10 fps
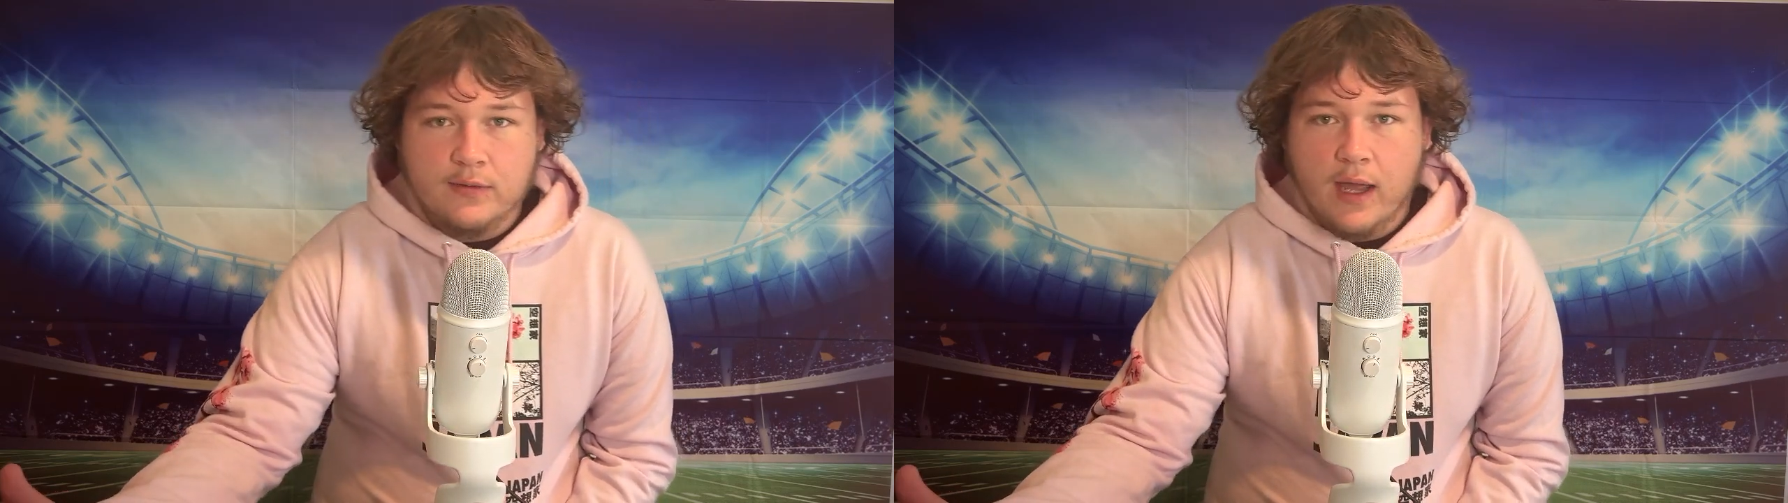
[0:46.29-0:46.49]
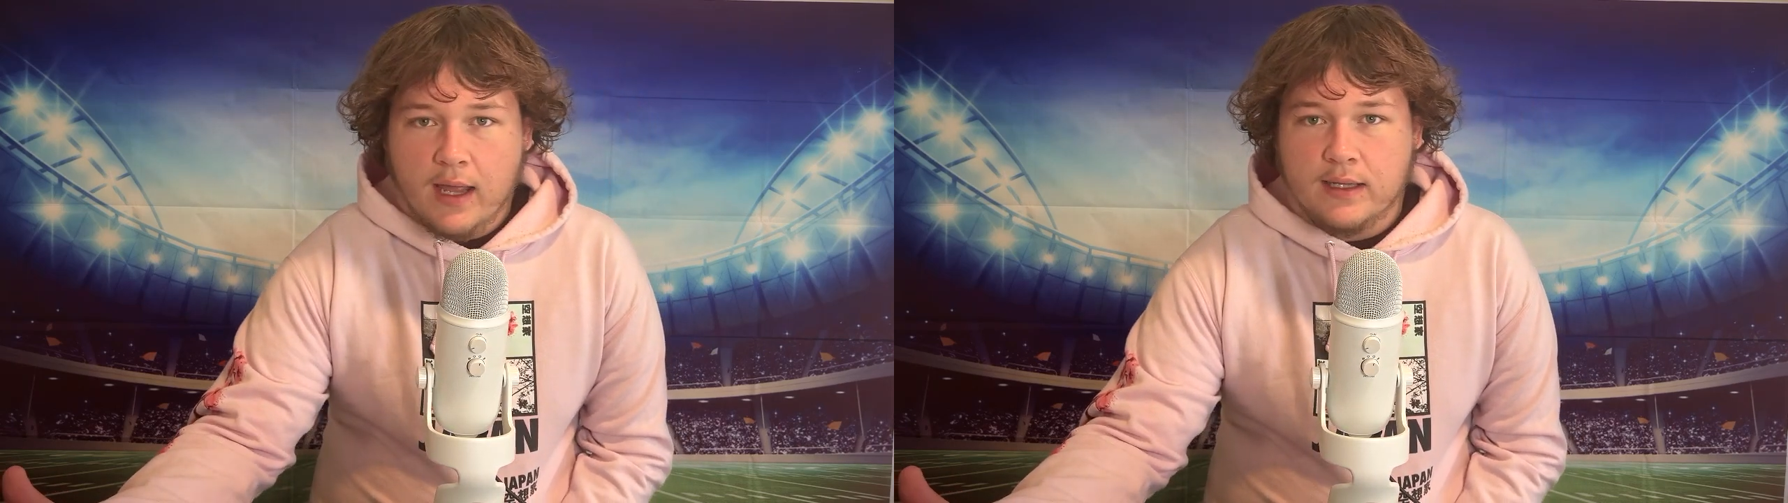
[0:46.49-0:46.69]

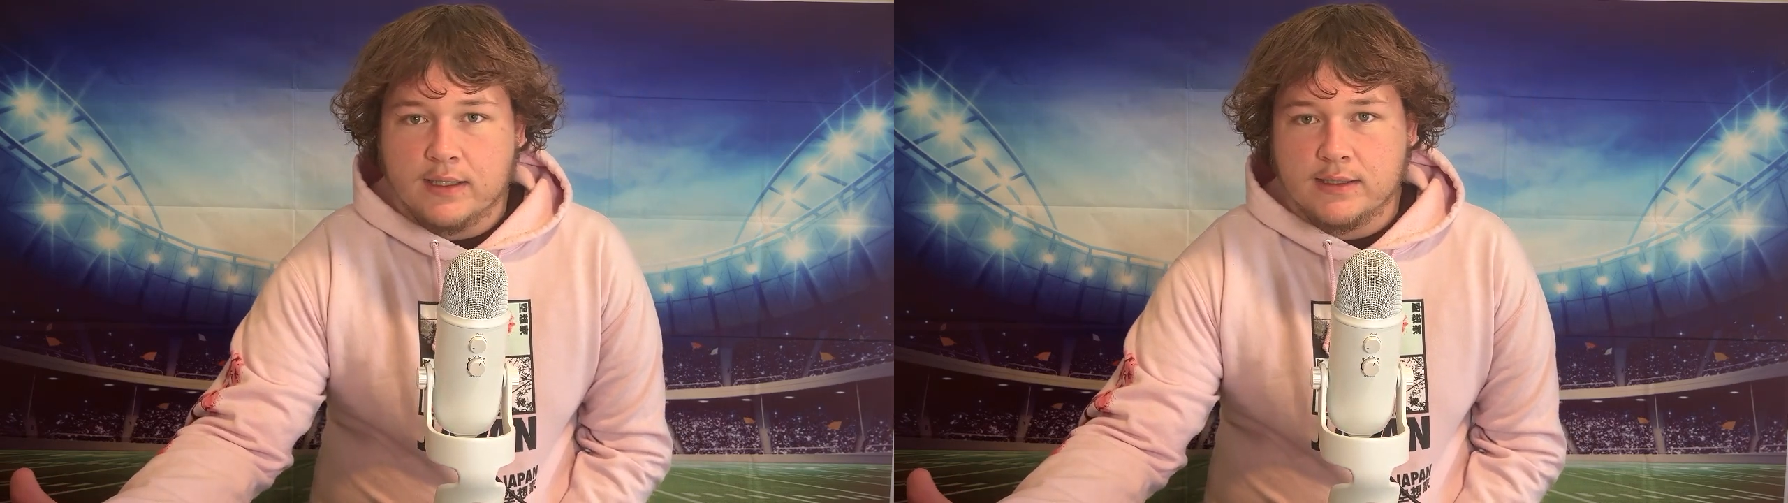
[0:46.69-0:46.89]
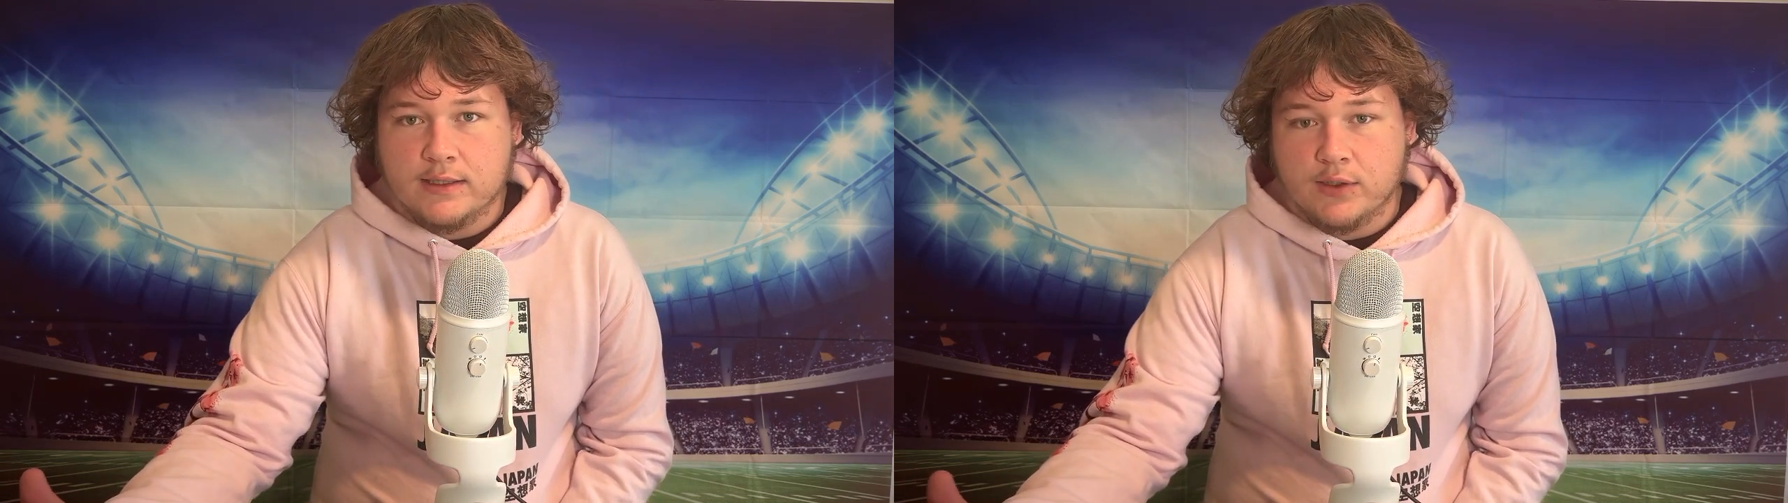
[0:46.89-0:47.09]
that
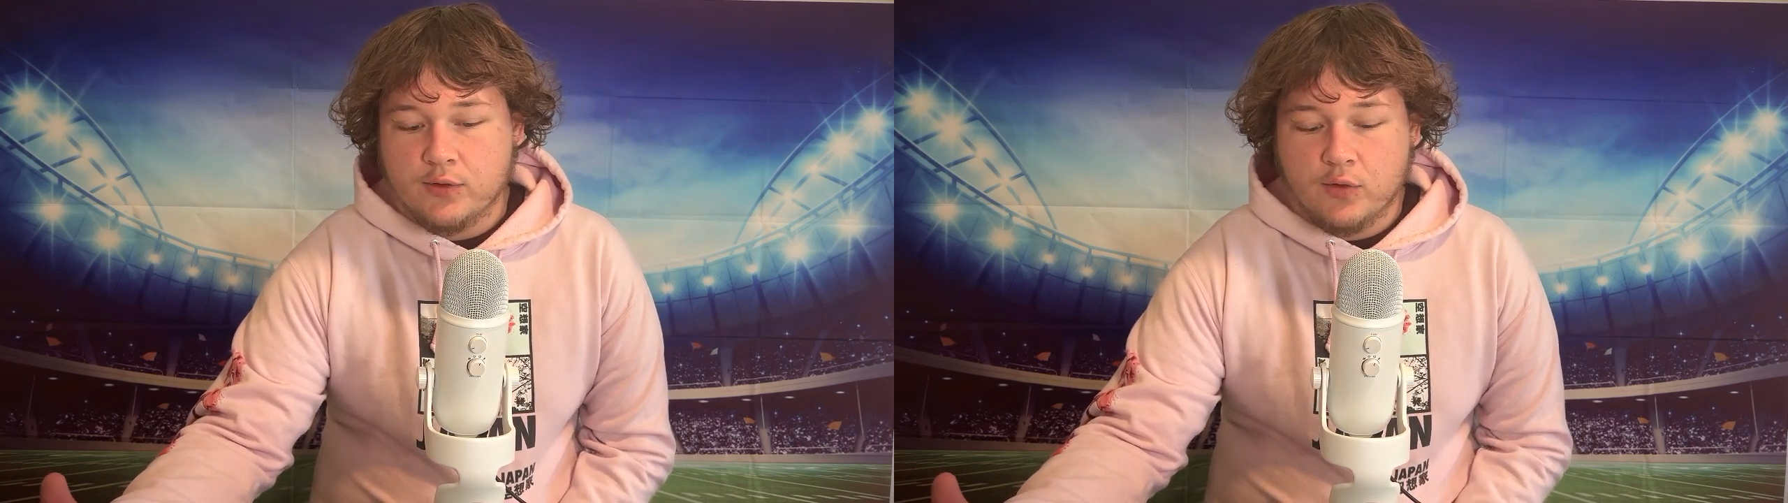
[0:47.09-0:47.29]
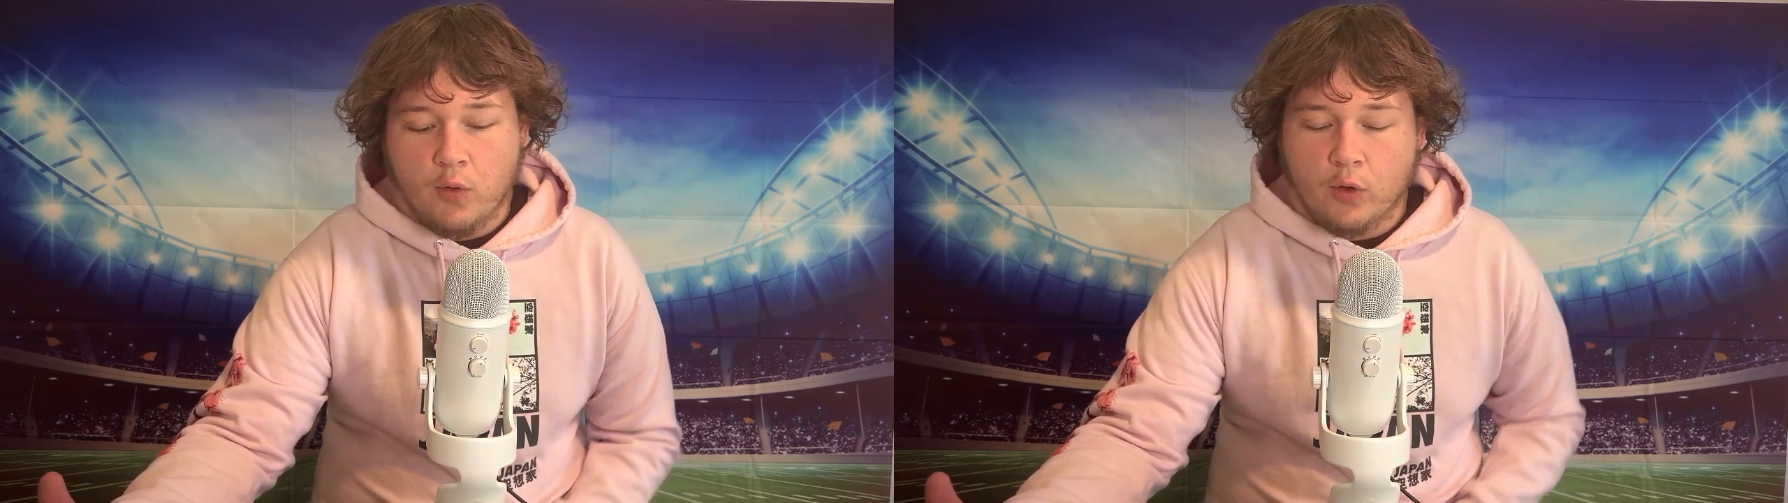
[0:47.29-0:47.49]
is
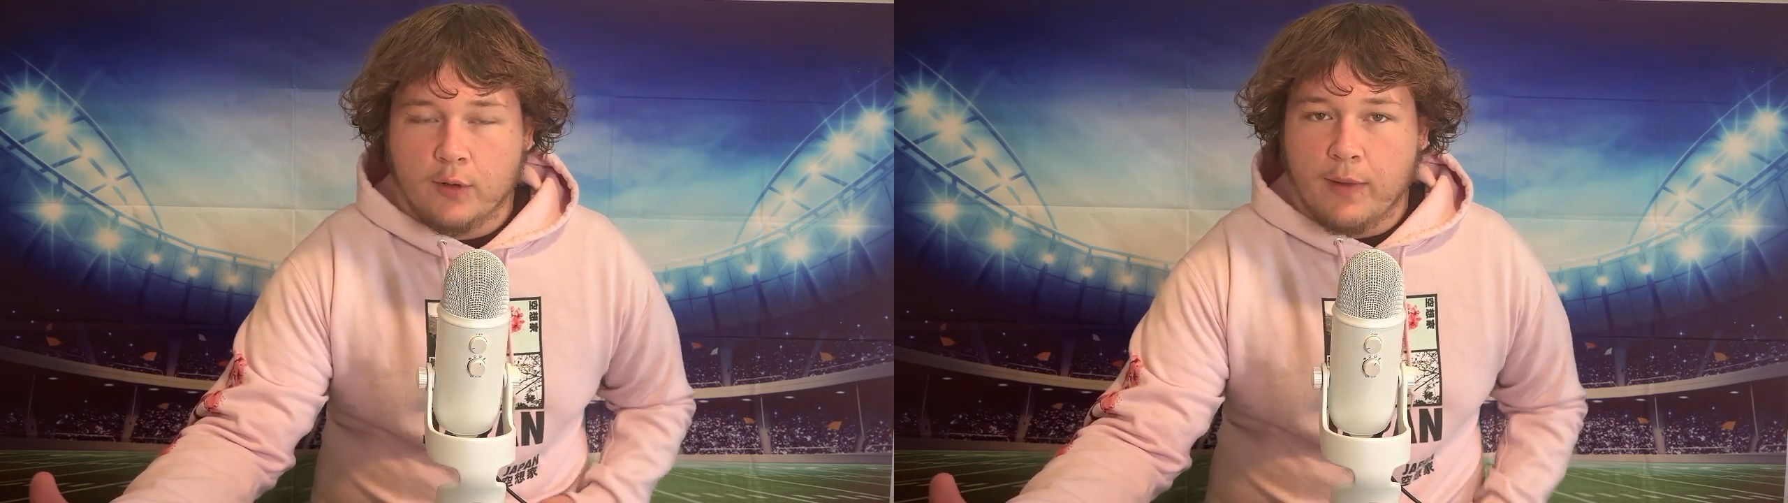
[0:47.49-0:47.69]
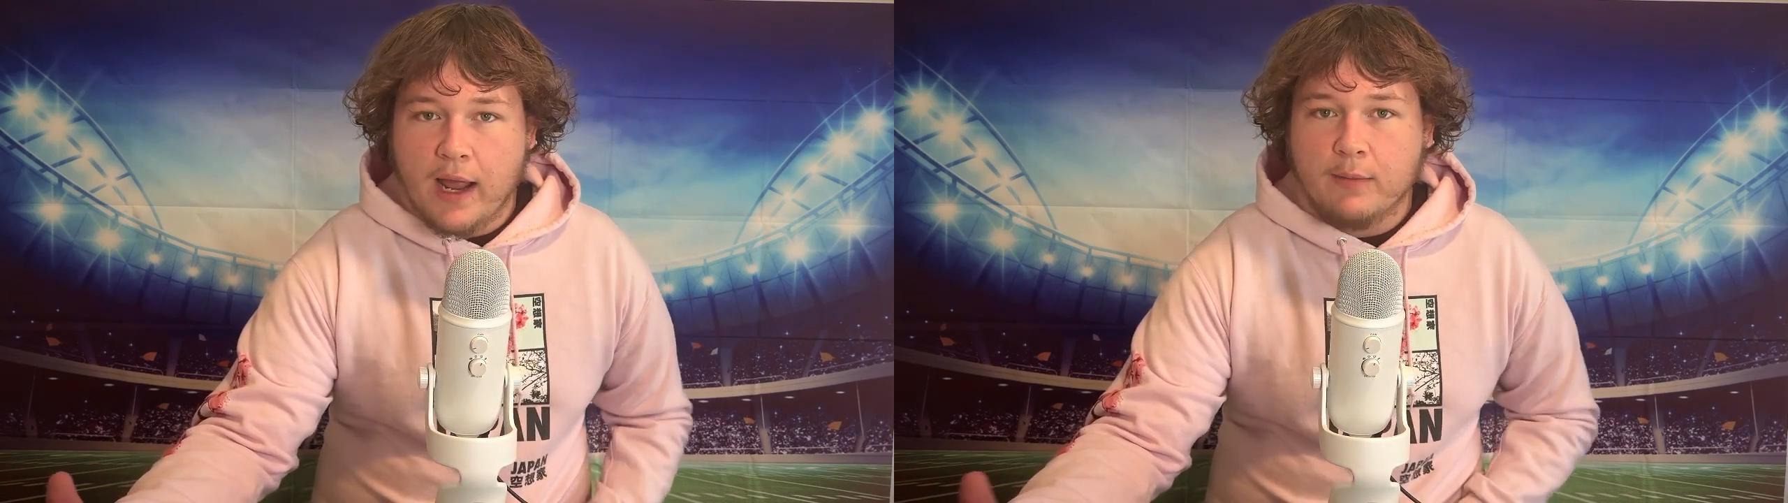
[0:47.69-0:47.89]
through
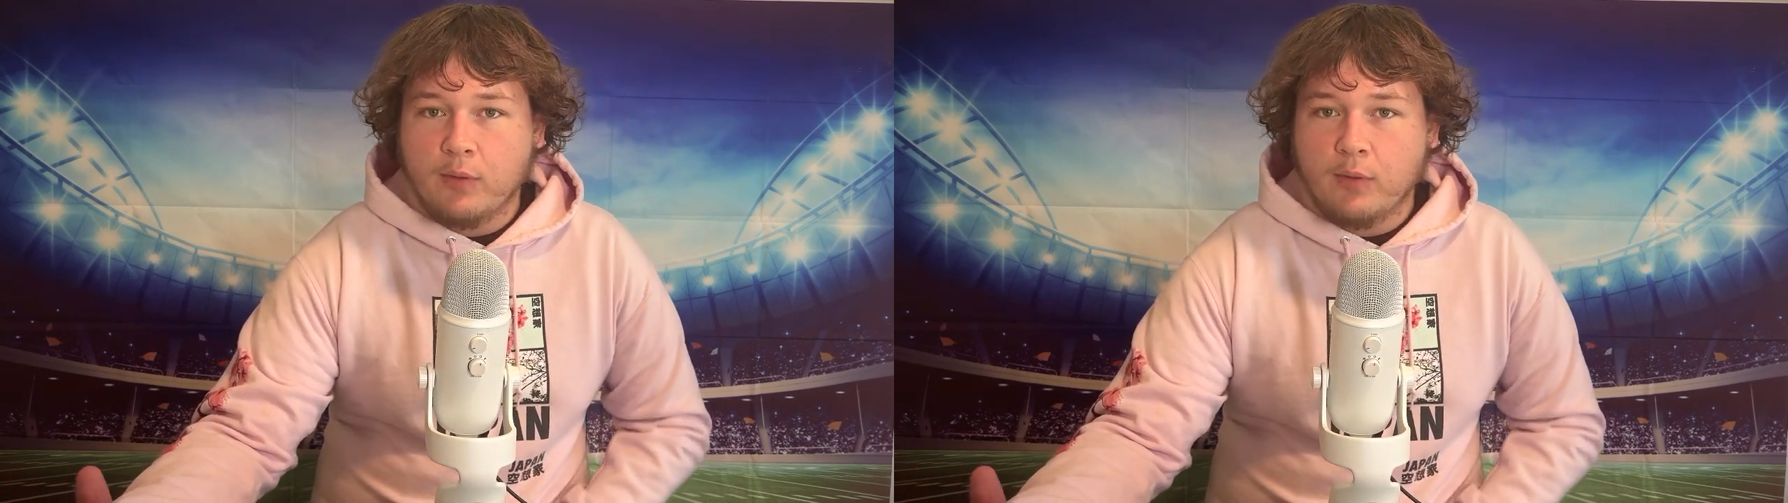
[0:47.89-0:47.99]
quarterback